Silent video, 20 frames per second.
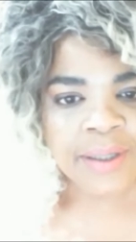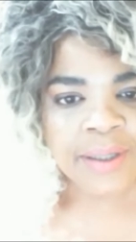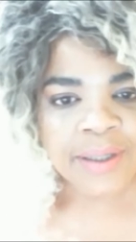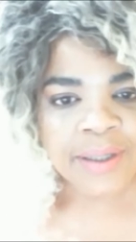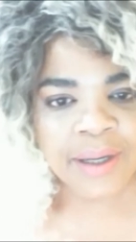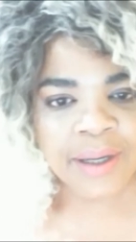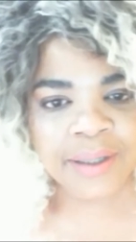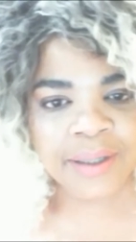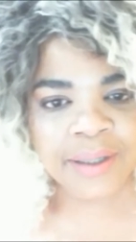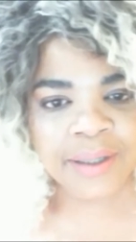
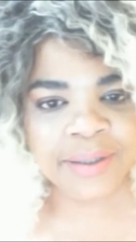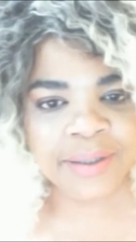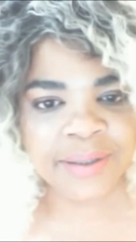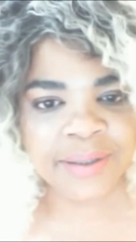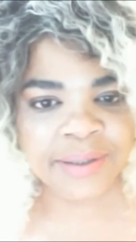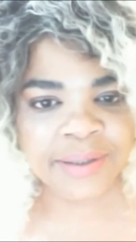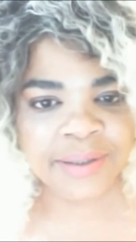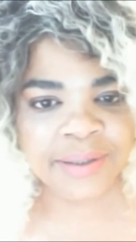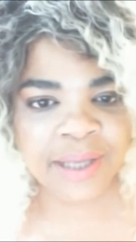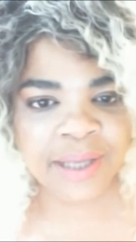uh,
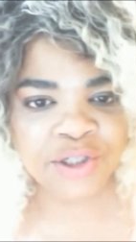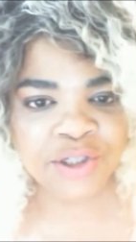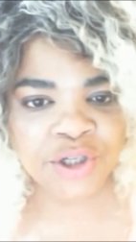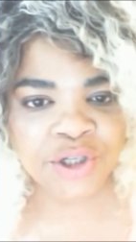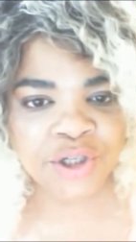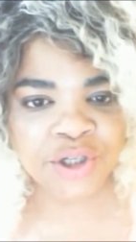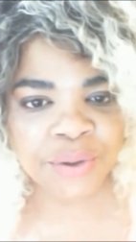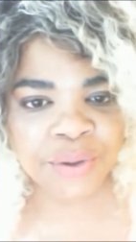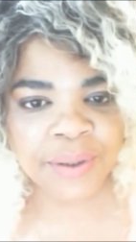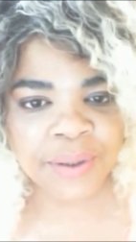
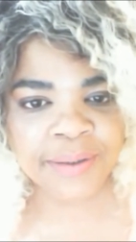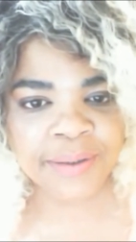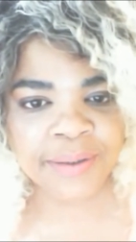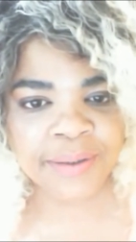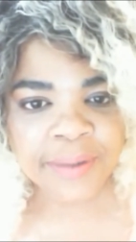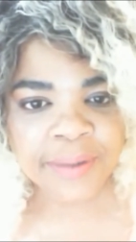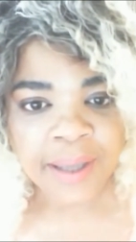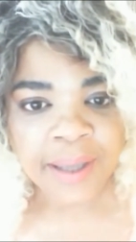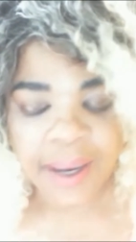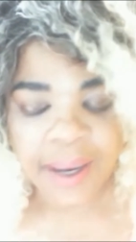Sagittarius.
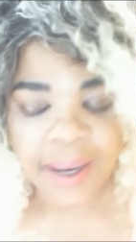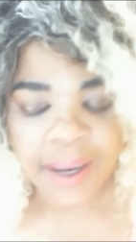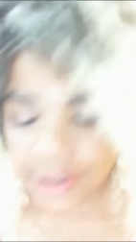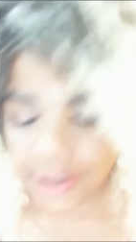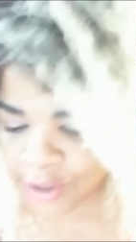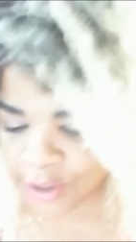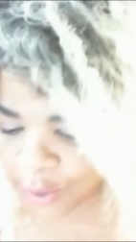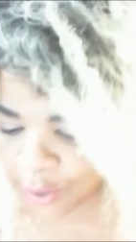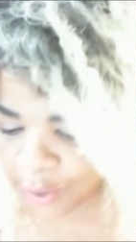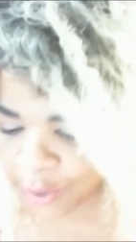And
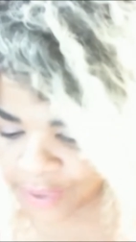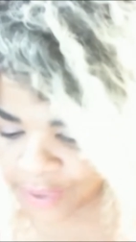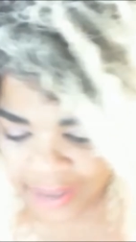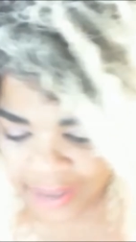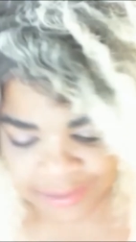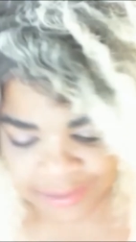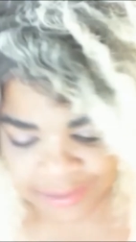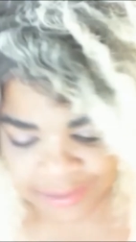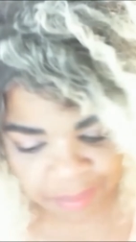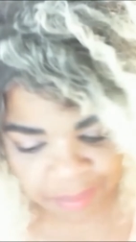so
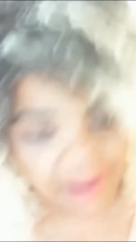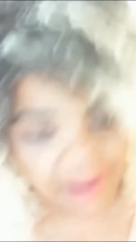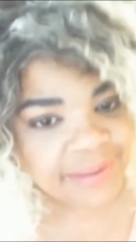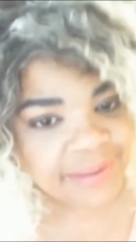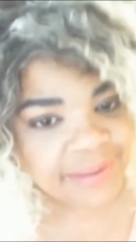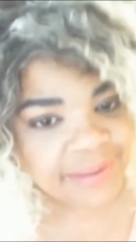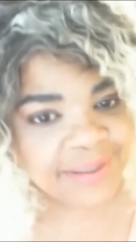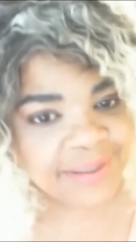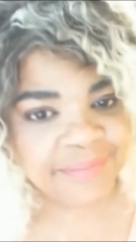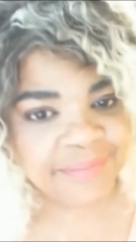that's
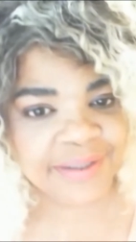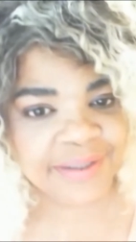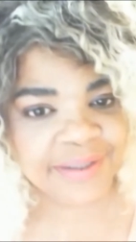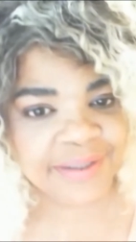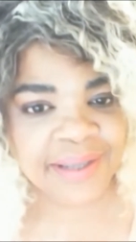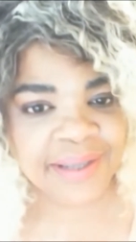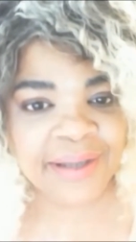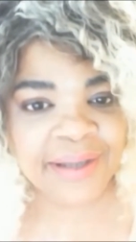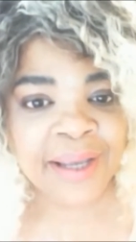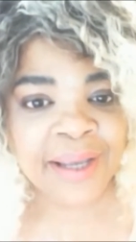positive. The
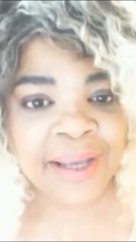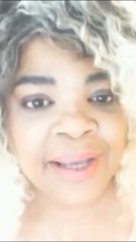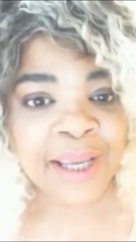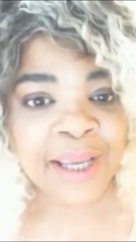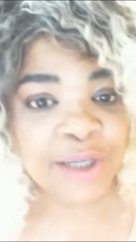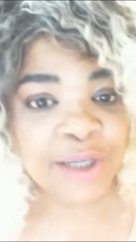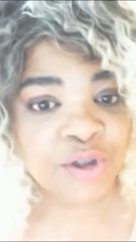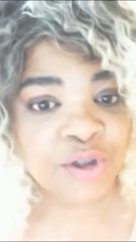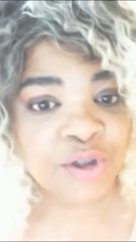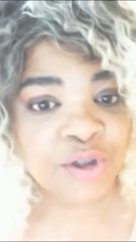sun
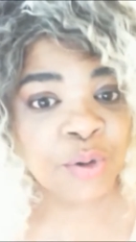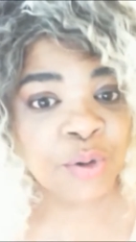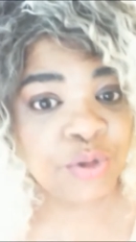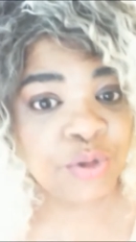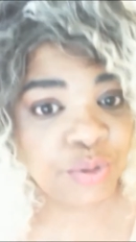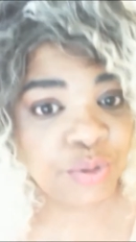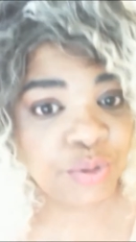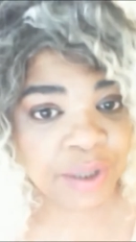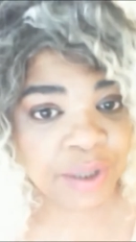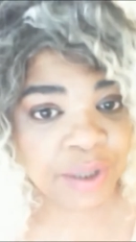is going
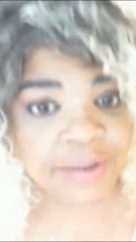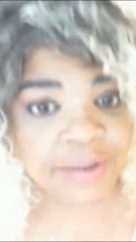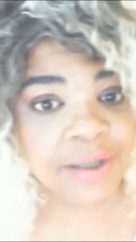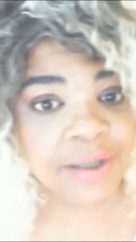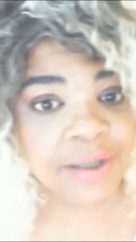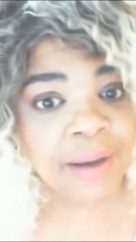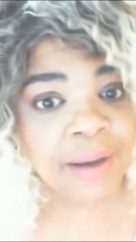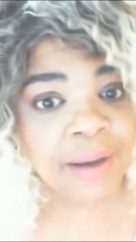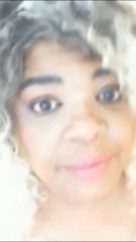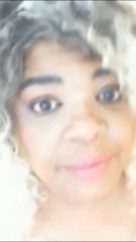to
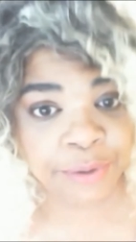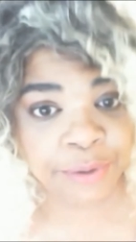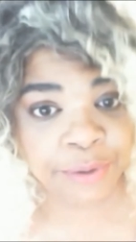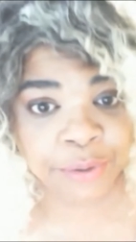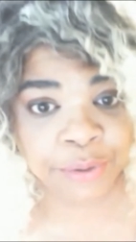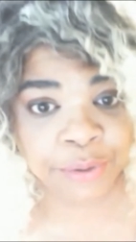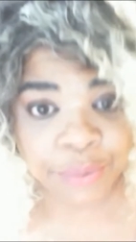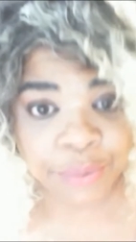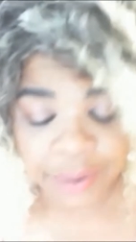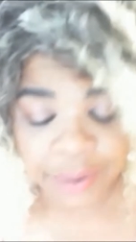sextile
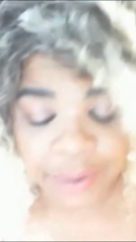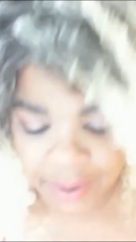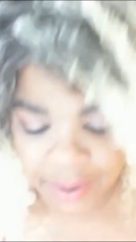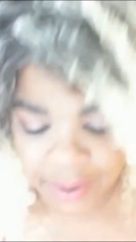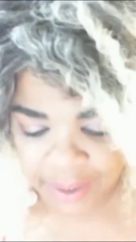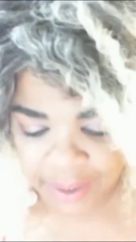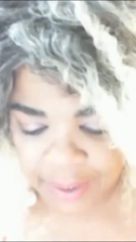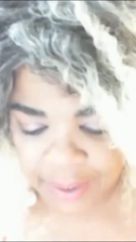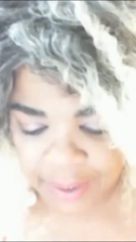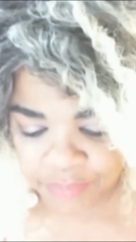you
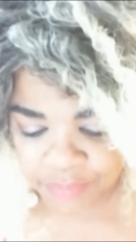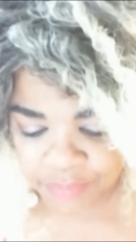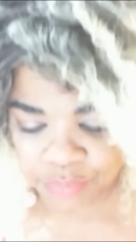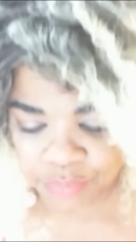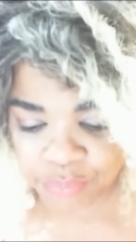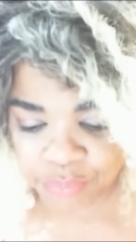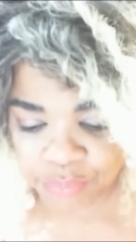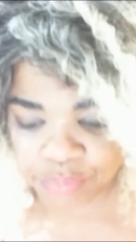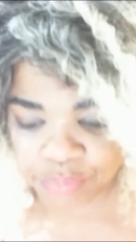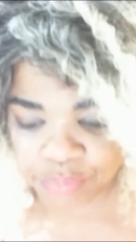um,
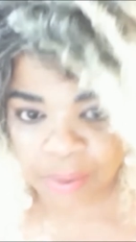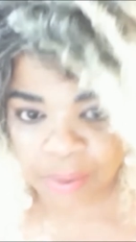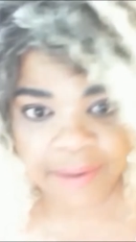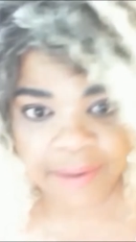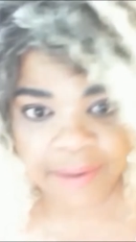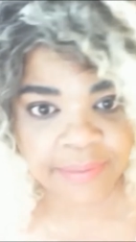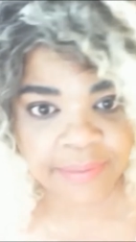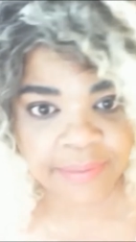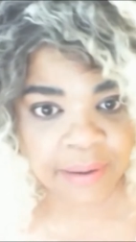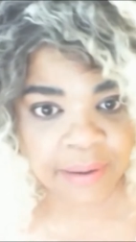by
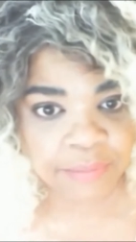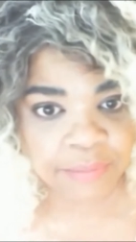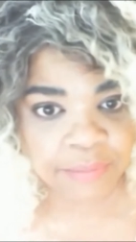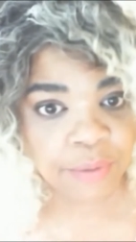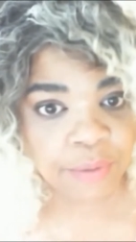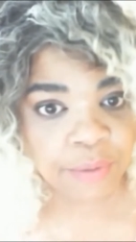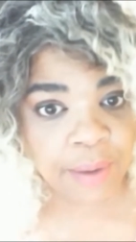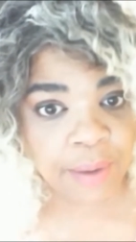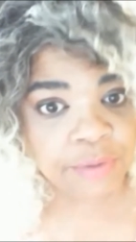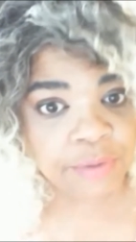the,
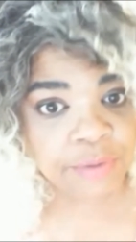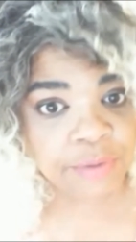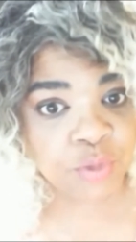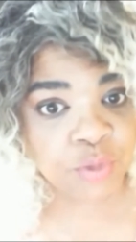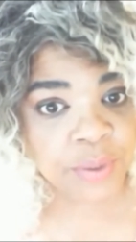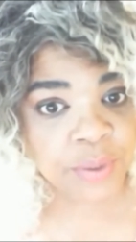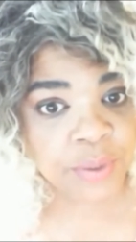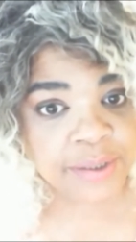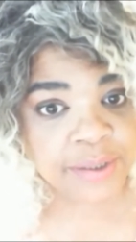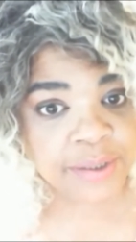around the
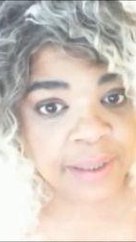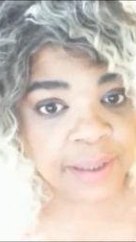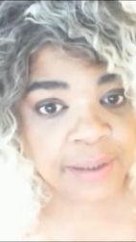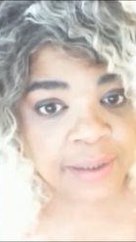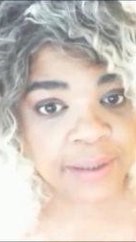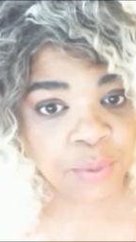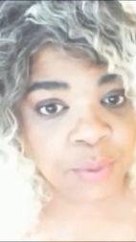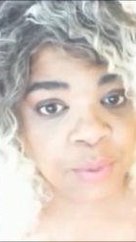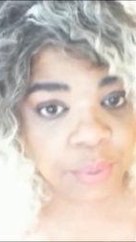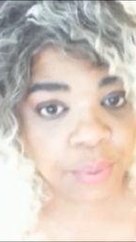
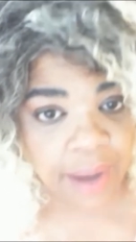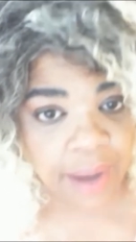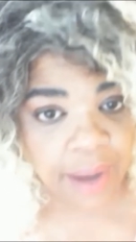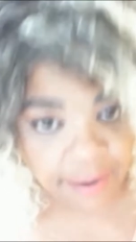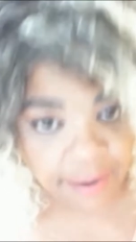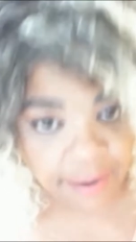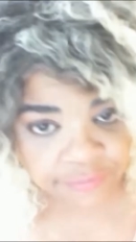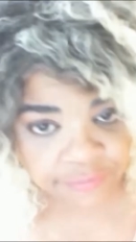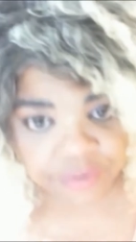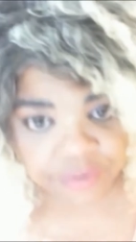22nd or
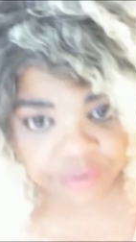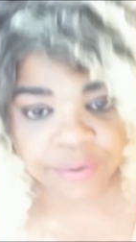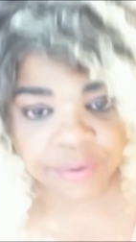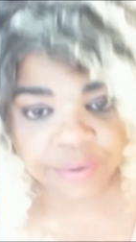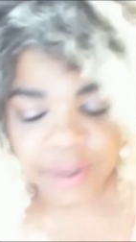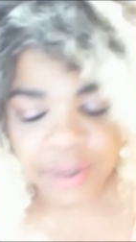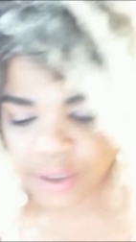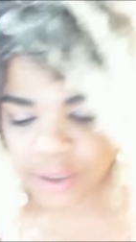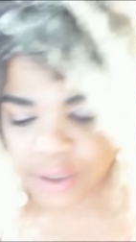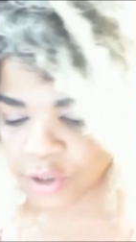after.
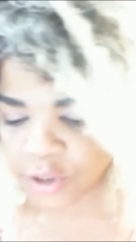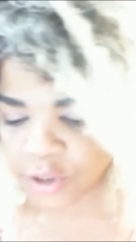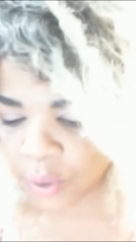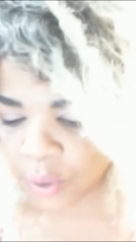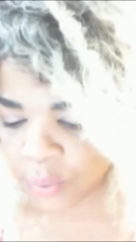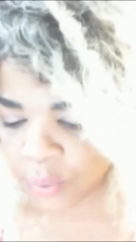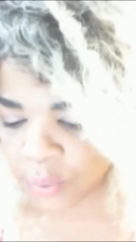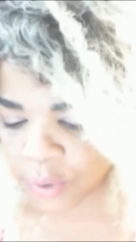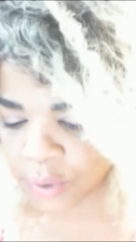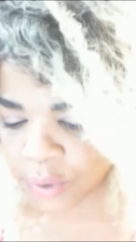
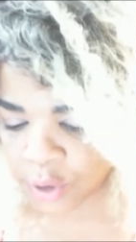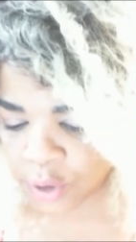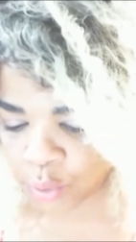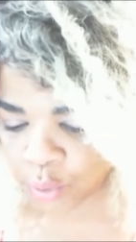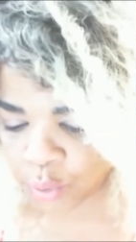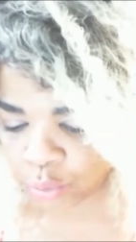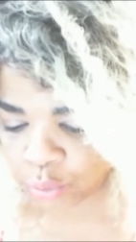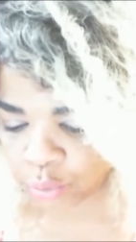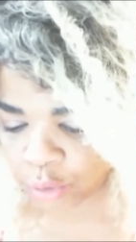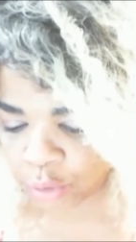So, you know,
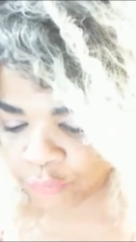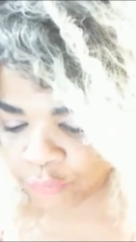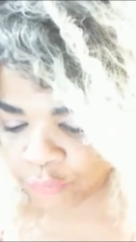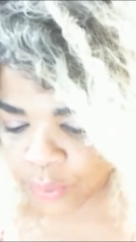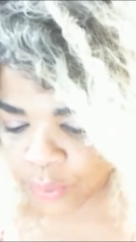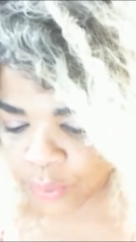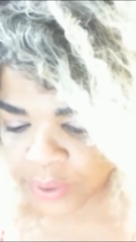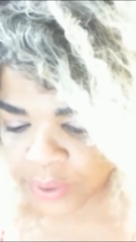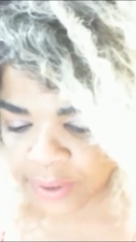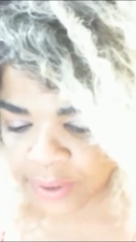look
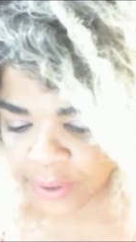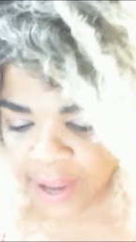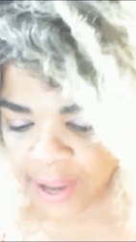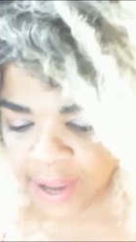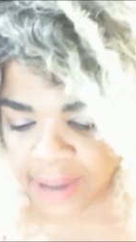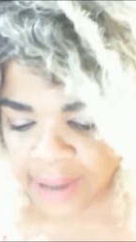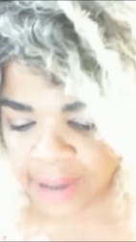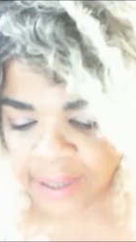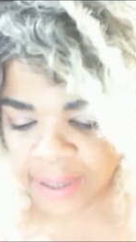forward to that.